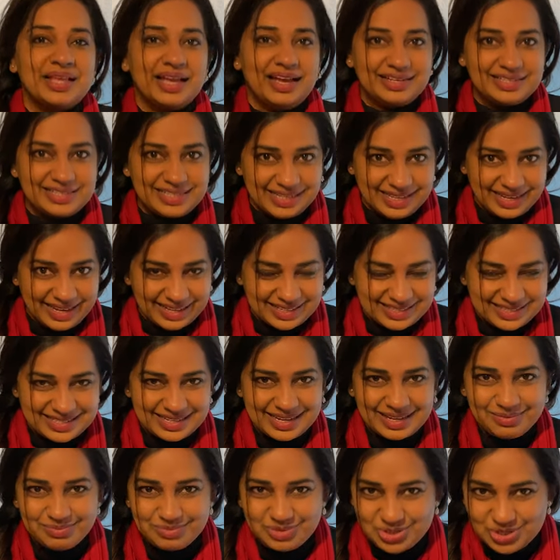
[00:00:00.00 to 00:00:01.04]
Until next
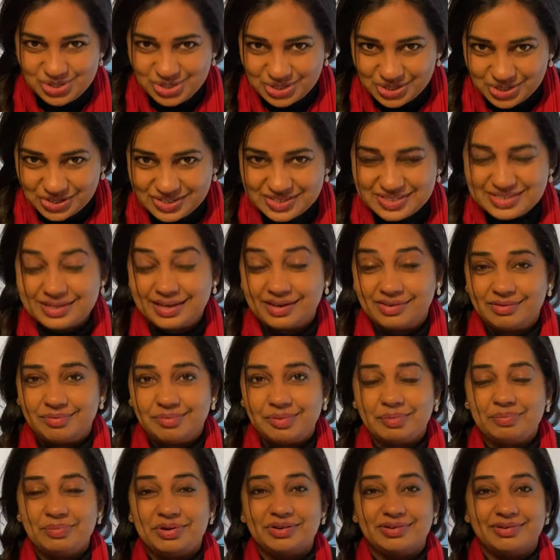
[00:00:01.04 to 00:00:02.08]
time, cheers and
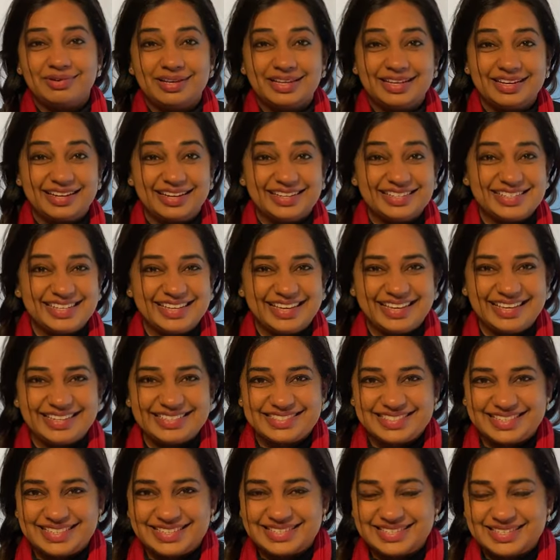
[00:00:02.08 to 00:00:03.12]
remember only 90
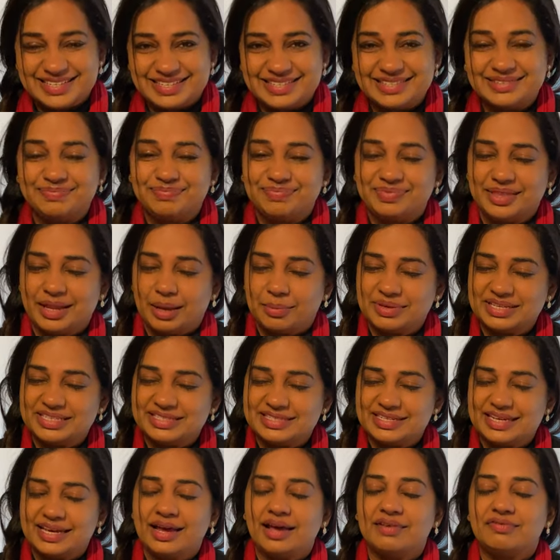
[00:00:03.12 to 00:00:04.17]
cases.
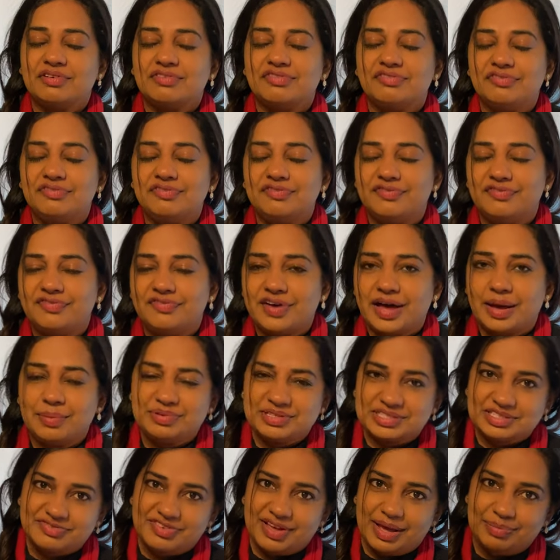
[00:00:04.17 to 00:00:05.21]
Namaste. Have a
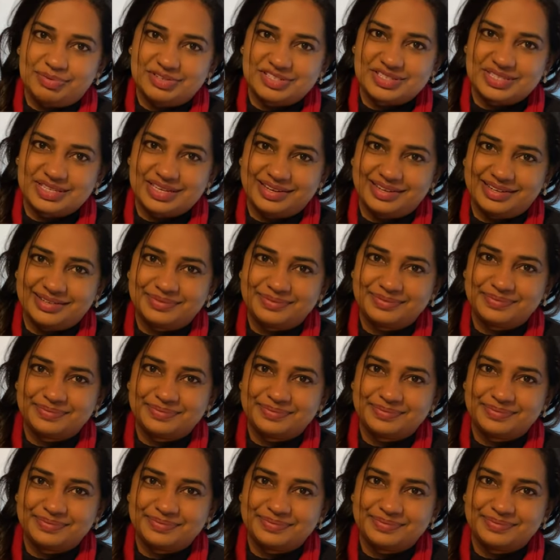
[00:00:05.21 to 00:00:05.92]
fabulous, fabulous year.